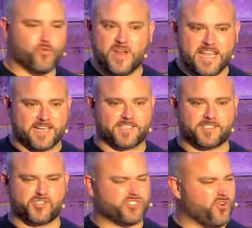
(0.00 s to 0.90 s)

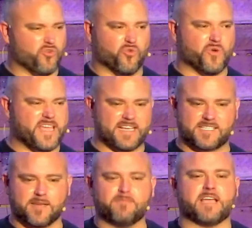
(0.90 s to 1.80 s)
Weeks, stole
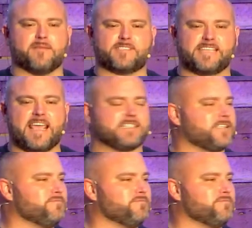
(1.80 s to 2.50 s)
weeks, sometimes days,